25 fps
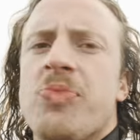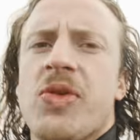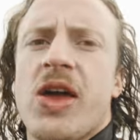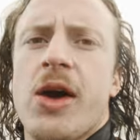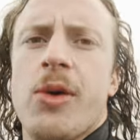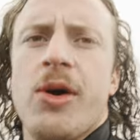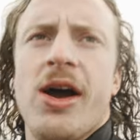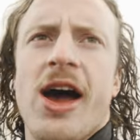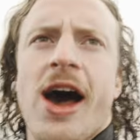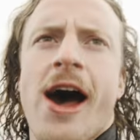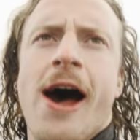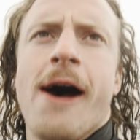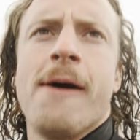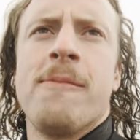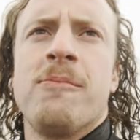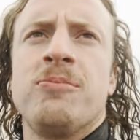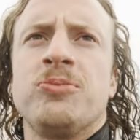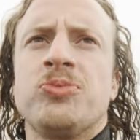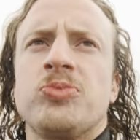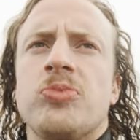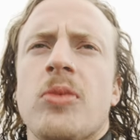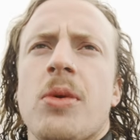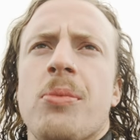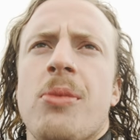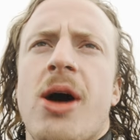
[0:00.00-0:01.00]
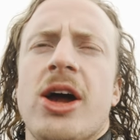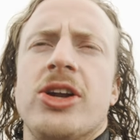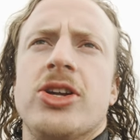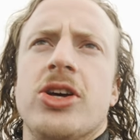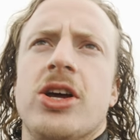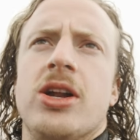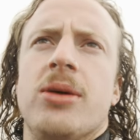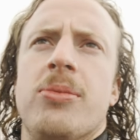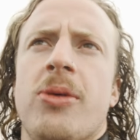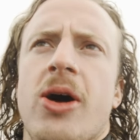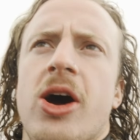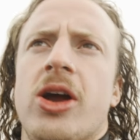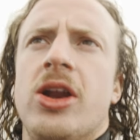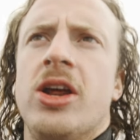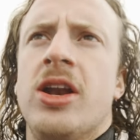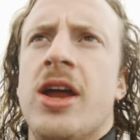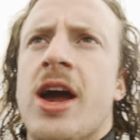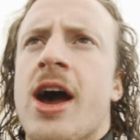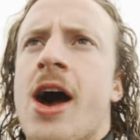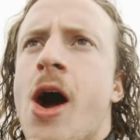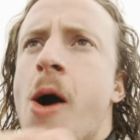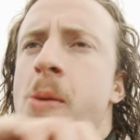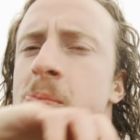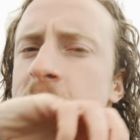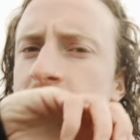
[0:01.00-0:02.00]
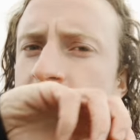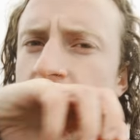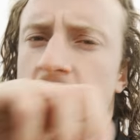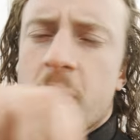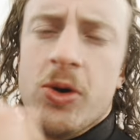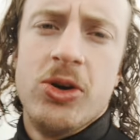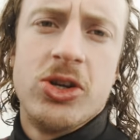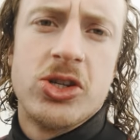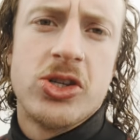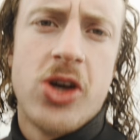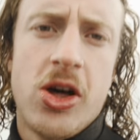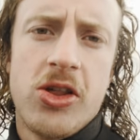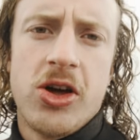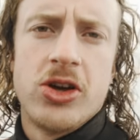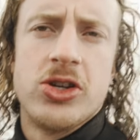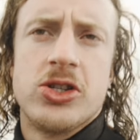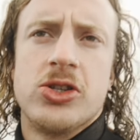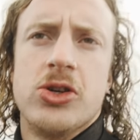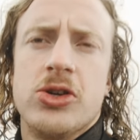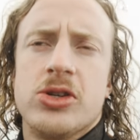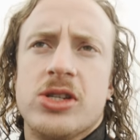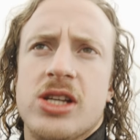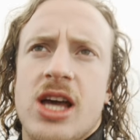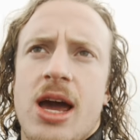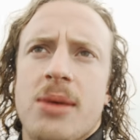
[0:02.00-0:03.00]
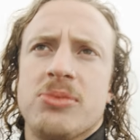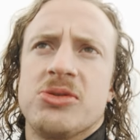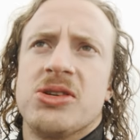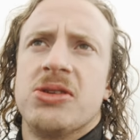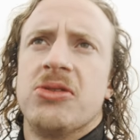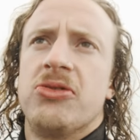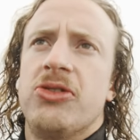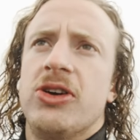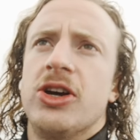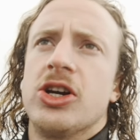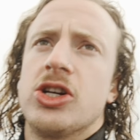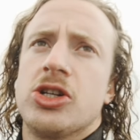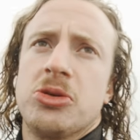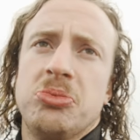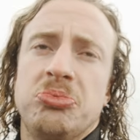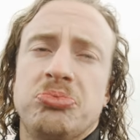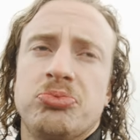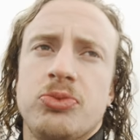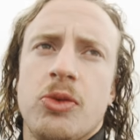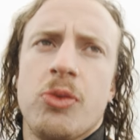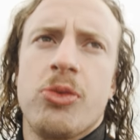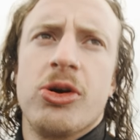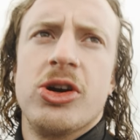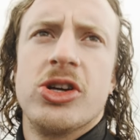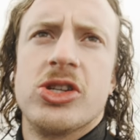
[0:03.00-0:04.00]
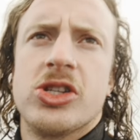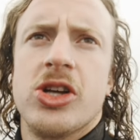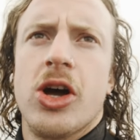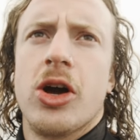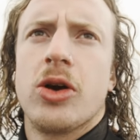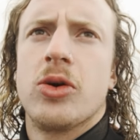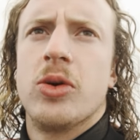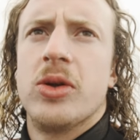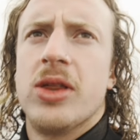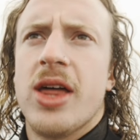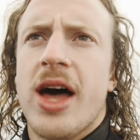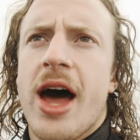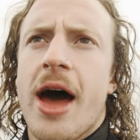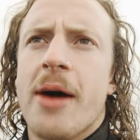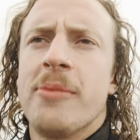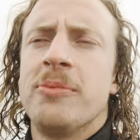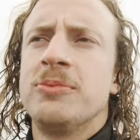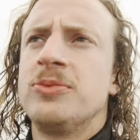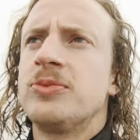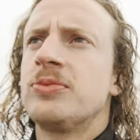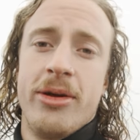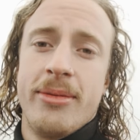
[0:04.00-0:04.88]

Here we are, my turn to Bodie now. We just got those two Samson fish, pretty stoked with that.